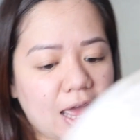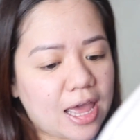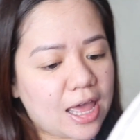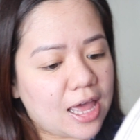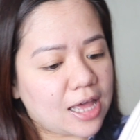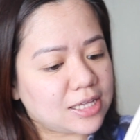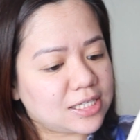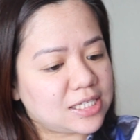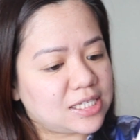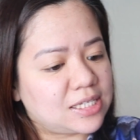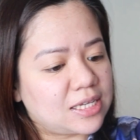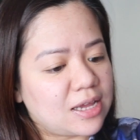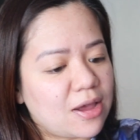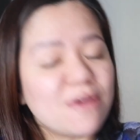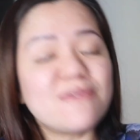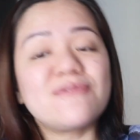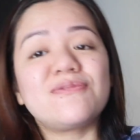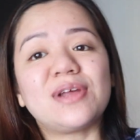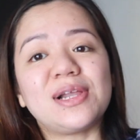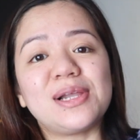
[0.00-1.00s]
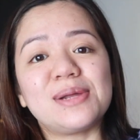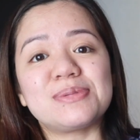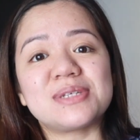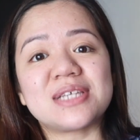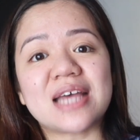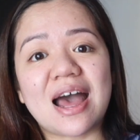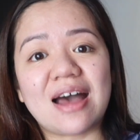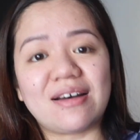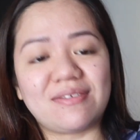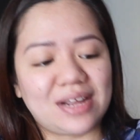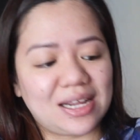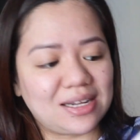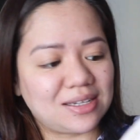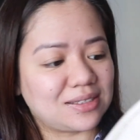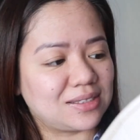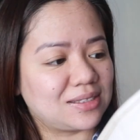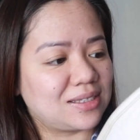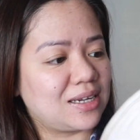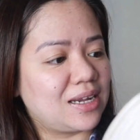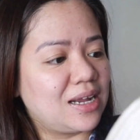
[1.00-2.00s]
X Philips Avent.
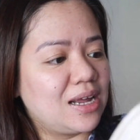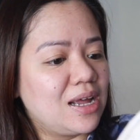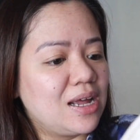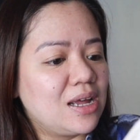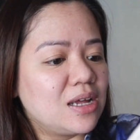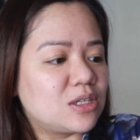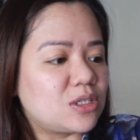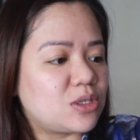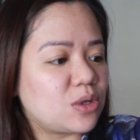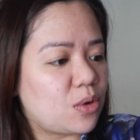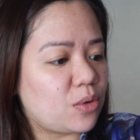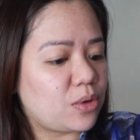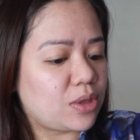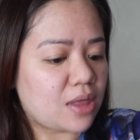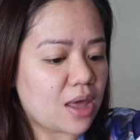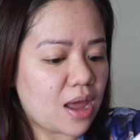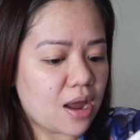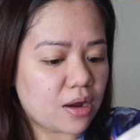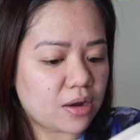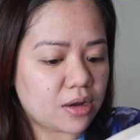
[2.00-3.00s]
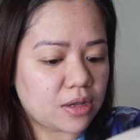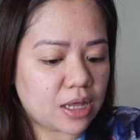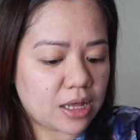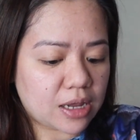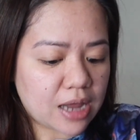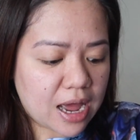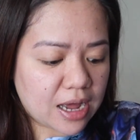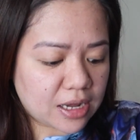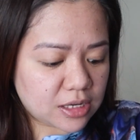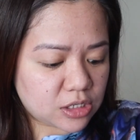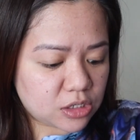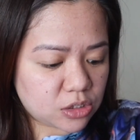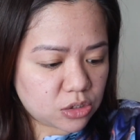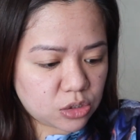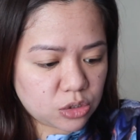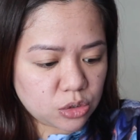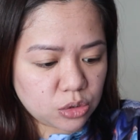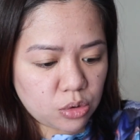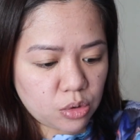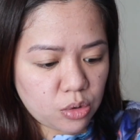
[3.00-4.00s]
So there, that has
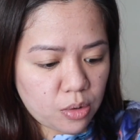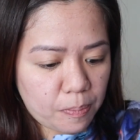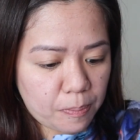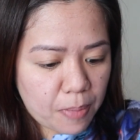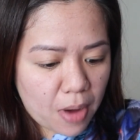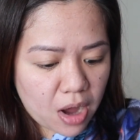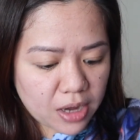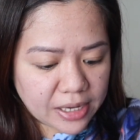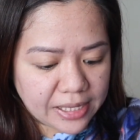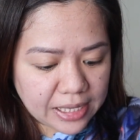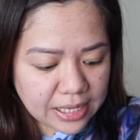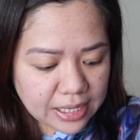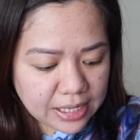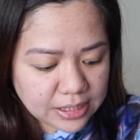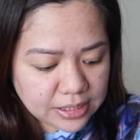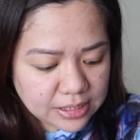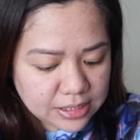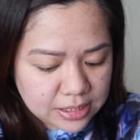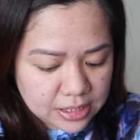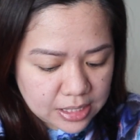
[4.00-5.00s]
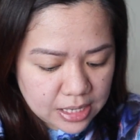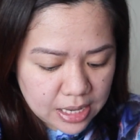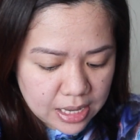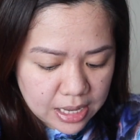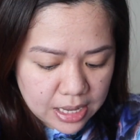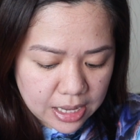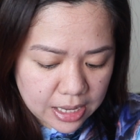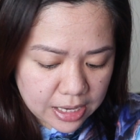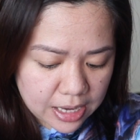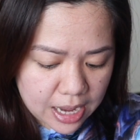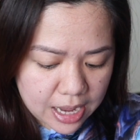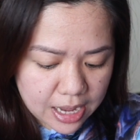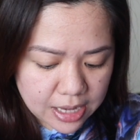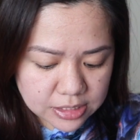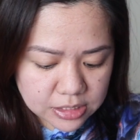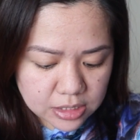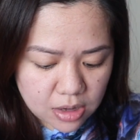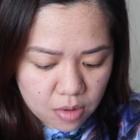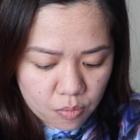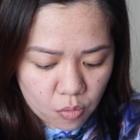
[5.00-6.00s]
two pockets. It
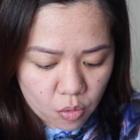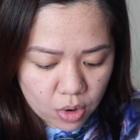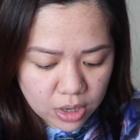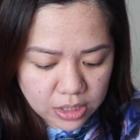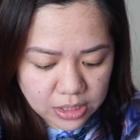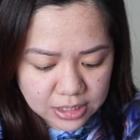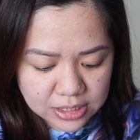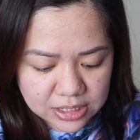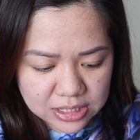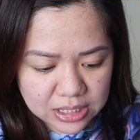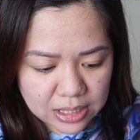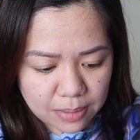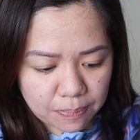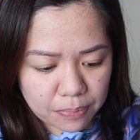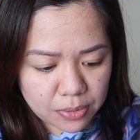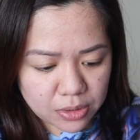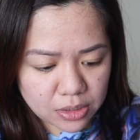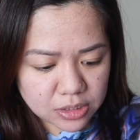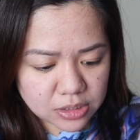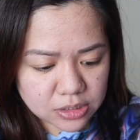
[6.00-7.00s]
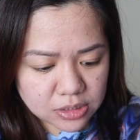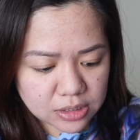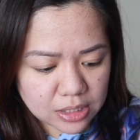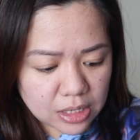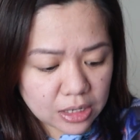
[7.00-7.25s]
has one that zippers.